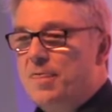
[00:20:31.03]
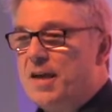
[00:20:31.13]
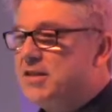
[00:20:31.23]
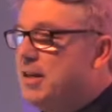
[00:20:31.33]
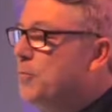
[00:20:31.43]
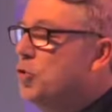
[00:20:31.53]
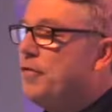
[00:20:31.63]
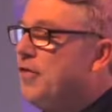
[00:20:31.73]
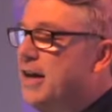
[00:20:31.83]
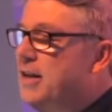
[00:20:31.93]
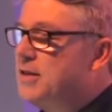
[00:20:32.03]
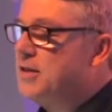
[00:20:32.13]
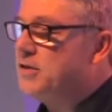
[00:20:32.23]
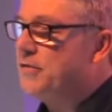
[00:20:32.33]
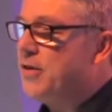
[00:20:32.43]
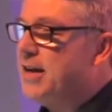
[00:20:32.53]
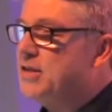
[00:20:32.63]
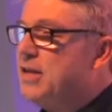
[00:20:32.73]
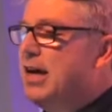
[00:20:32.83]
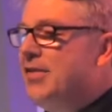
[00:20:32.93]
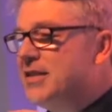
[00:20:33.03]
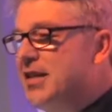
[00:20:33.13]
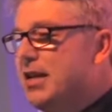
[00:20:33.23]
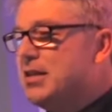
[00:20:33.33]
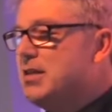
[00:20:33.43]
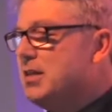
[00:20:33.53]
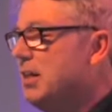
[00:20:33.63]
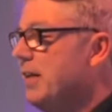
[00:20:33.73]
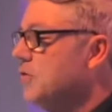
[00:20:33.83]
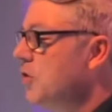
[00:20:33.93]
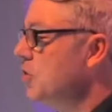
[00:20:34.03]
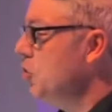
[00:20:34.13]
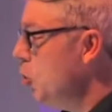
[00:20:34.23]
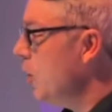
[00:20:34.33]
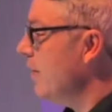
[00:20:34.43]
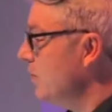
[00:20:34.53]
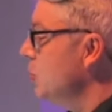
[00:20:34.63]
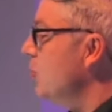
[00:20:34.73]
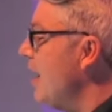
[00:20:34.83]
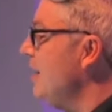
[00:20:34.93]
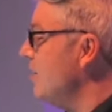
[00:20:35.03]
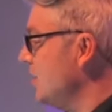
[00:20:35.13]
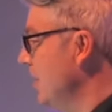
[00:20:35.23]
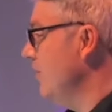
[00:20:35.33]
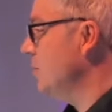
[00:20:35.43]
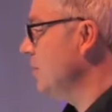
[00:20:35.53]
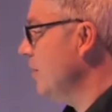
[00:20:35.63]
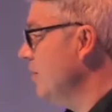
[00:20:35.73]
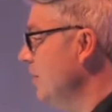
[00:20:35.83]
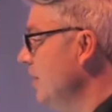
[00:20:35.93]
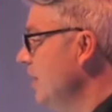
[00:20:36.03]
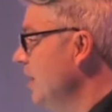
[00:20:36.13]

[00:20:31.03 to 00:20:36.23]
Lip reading: That's the beautiful innocence of Christ. That's the innocence he gives us. You don't have to try and save yourself.